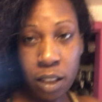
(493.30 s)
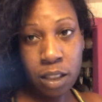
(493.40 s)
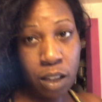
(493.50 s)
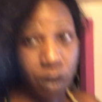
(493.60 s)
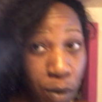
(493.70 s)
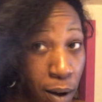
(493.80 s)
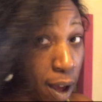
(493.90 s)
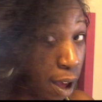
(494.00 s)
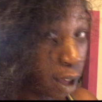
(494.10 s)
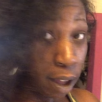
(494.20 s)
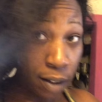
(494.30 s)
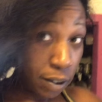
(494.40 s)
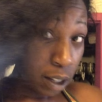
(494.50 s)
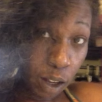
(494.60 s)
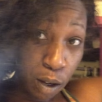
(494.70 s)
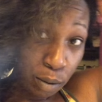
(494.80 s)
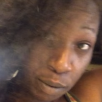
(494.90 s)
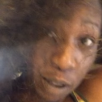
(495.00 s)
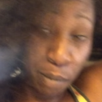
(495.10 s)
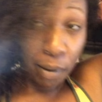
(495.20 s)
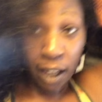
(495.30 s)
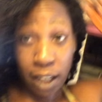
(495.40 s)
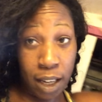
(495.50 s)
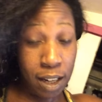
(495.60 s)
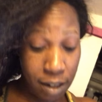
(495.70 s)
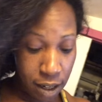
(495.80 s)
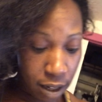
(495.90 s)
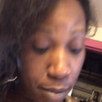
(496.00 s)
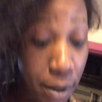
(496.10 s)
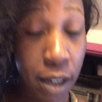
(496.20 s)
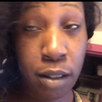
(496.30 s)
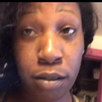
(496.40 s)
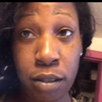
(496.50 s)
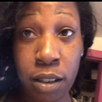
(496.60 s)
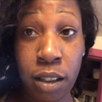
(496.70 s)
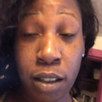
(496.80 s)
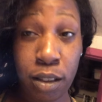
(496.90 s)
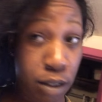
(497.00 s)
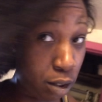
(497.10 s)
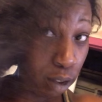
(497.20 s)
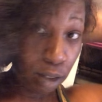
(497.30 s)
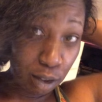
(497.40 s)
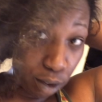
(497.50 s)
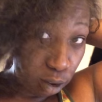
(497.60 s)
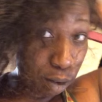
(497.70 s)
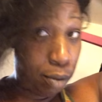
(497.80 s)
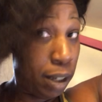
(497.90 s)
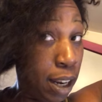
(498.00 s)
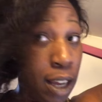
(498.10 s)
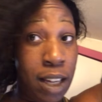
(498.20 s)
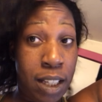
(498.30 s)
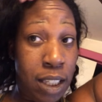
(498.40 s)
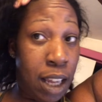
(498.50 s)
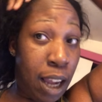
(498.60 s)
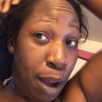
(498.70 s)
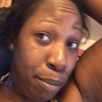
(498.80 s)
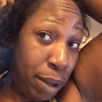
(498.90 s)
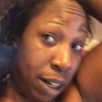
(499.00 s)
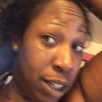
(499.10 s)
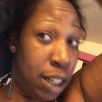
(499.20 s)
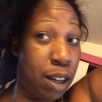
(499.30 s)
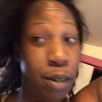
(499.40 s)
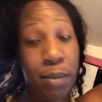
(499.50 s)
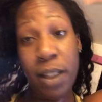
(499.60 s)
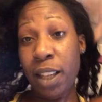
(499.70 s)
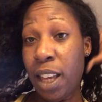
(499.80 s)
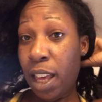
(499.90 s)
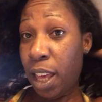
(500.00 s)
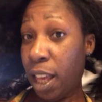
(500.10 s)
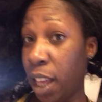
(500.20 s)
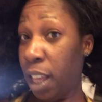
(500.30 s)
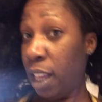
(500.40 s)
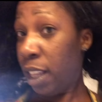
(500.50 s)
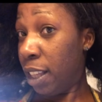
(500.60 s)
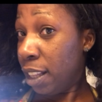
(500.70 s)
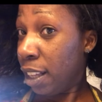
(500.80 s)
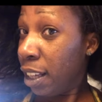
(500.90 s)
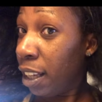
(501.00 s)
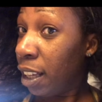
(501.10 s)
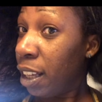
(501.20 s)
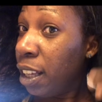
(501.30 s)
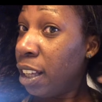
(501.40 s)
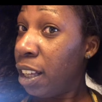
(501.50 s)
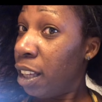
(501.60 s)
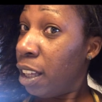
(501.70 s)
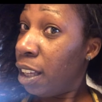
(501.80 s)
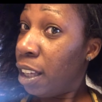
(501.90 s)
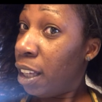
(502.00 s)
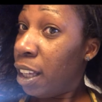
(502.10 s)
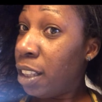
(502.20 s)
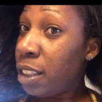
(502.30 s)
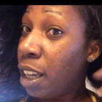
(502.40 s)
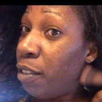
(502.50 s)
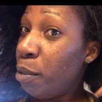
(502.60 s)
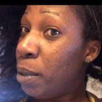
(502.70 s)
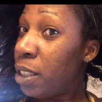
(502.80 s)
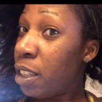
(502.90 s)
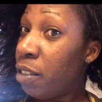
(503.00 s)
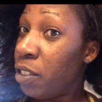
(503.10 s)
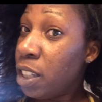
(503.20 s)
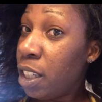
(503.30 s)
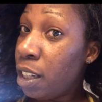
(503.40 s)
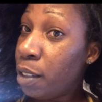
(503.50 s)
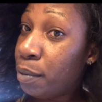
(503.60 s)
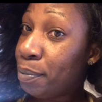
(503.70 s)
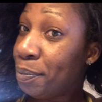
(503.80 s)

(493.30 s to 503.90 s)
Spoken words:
So I haven't combed my hair in about 3 days. Like, I barely comb it, and it's giving me stiff tea.